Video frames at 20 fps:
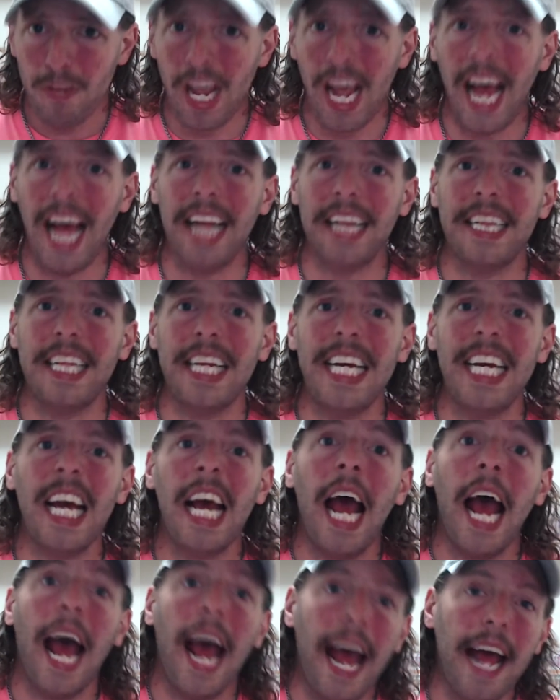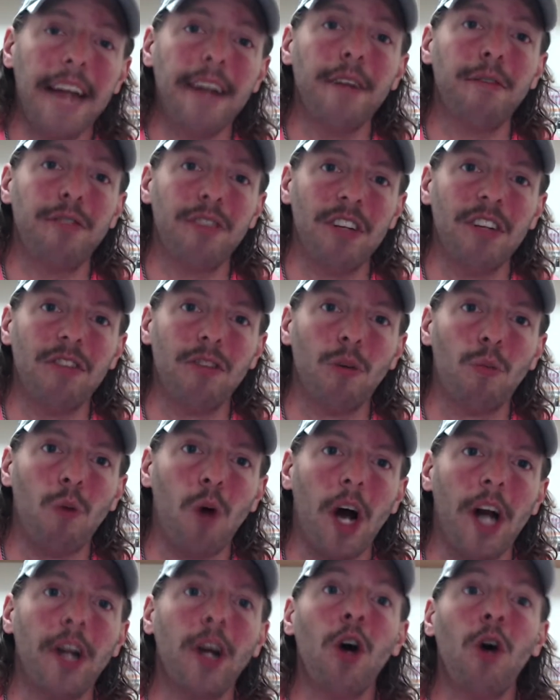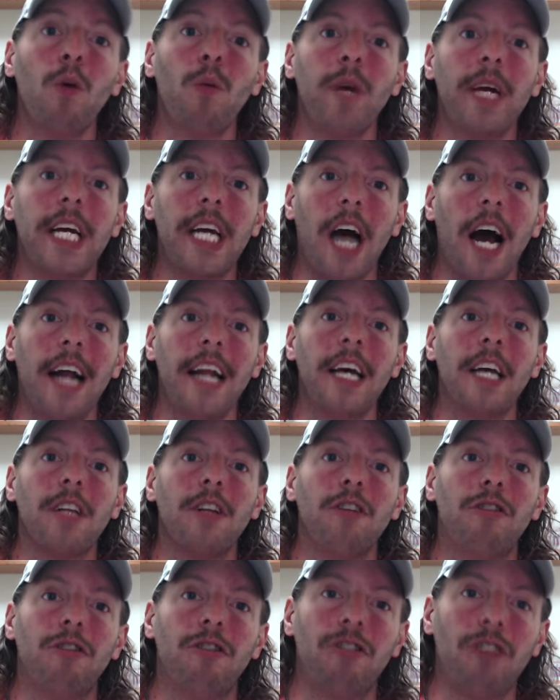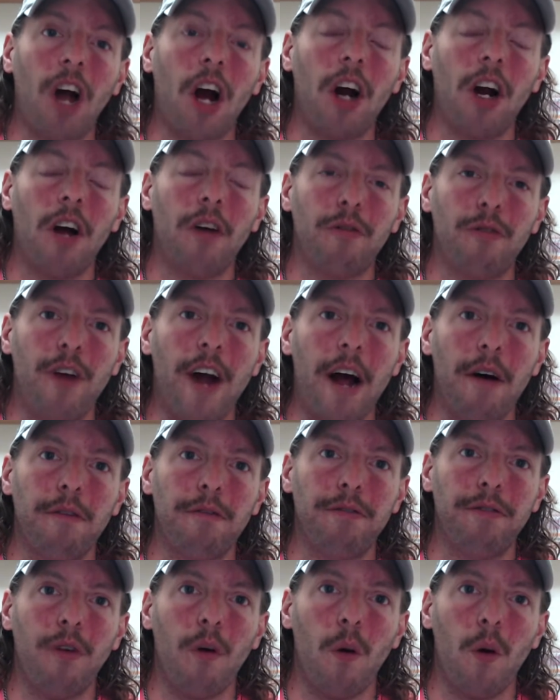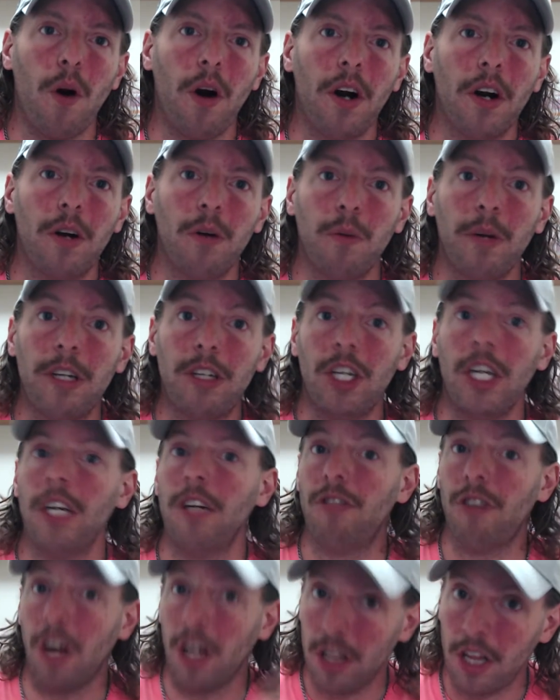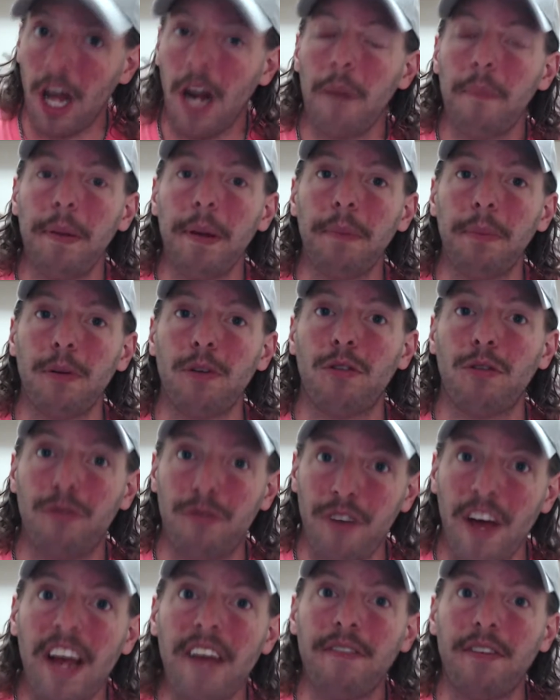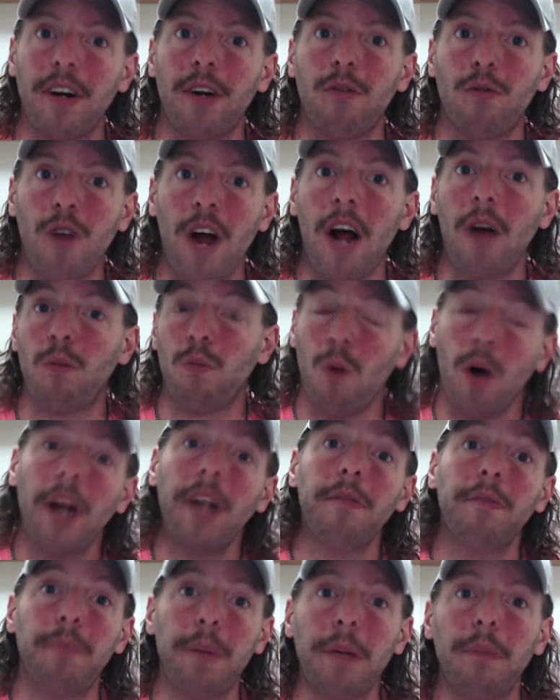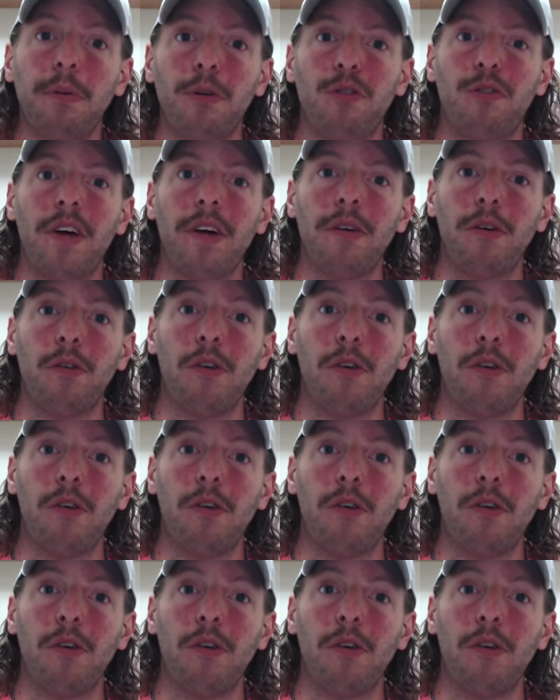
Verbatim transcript: at the end of season one, we got the start of round four, which is a lot of people's favorite round. One of people's favorite